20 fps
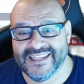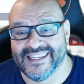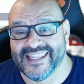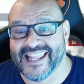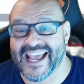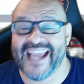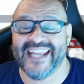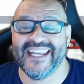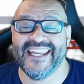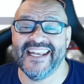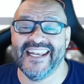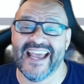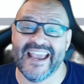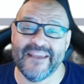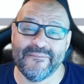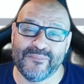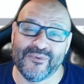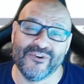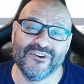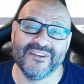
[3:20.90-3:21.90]

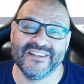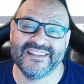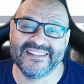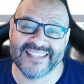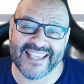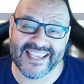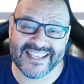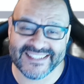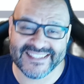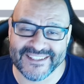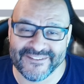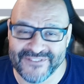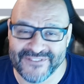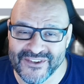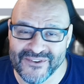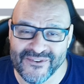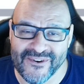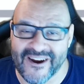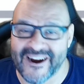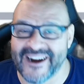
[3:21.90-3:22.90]
"99.6 of
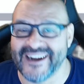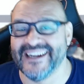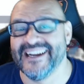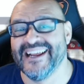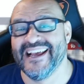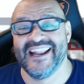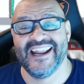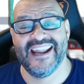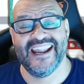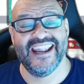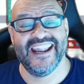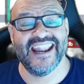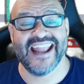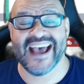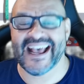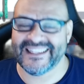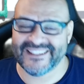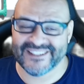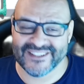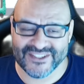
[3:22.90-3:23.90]
you are
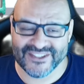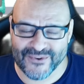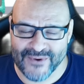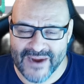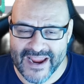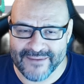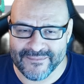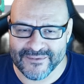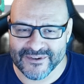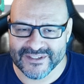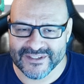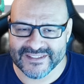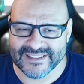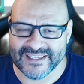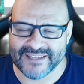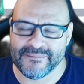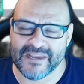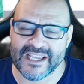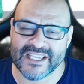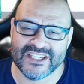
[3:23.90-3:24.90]
not subscribers
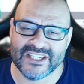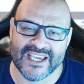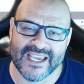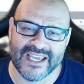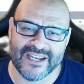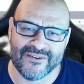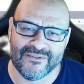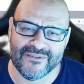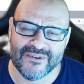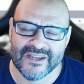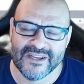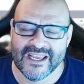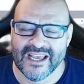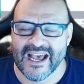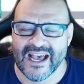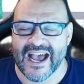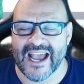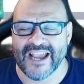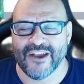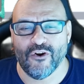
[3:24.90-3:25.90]
in my channel.
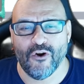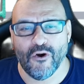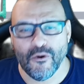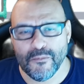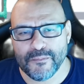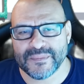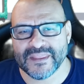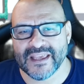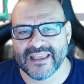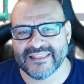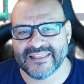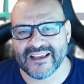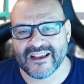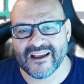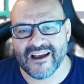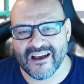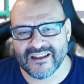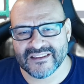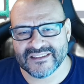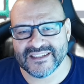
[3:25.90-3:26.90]
I hope that the
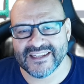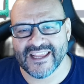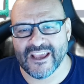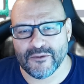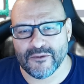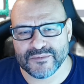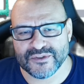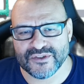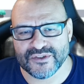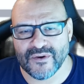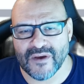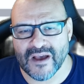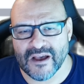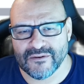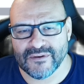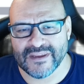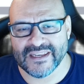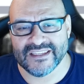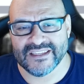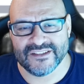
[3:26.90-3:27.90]
content helps you
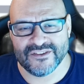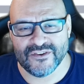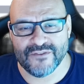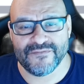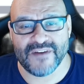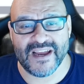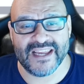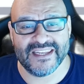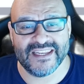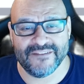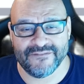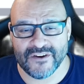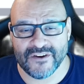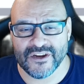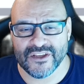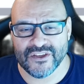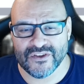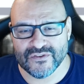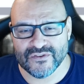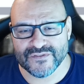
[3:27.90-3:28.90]
out and that you find it
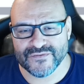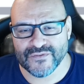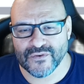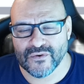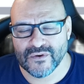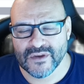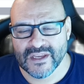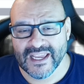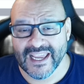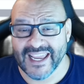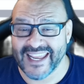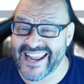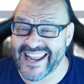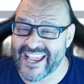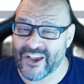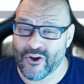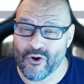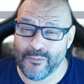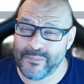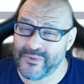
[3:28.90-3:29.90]
very useful. And
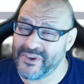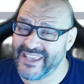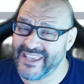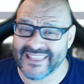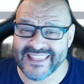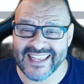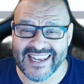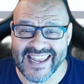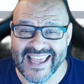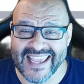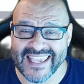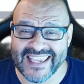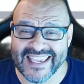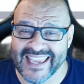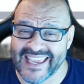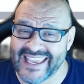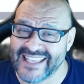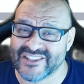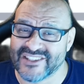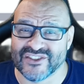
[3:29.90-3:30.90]
I hope you hit the like
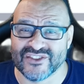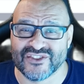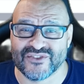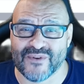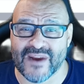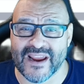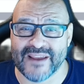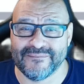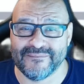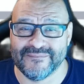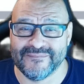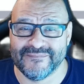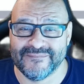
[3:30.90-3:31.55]
and subscribe.